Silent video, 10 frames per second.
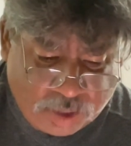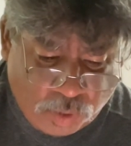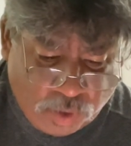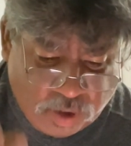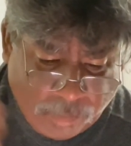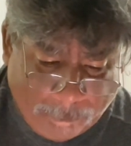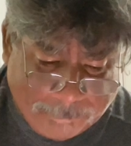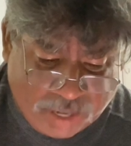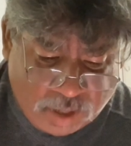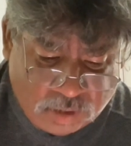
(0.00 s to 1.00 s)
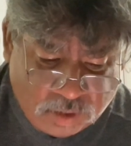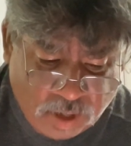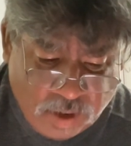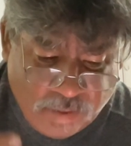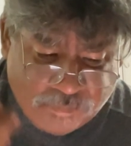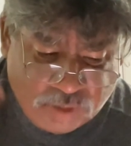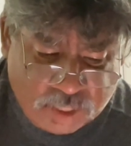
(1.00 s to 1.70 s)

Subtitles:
Court of Appeals for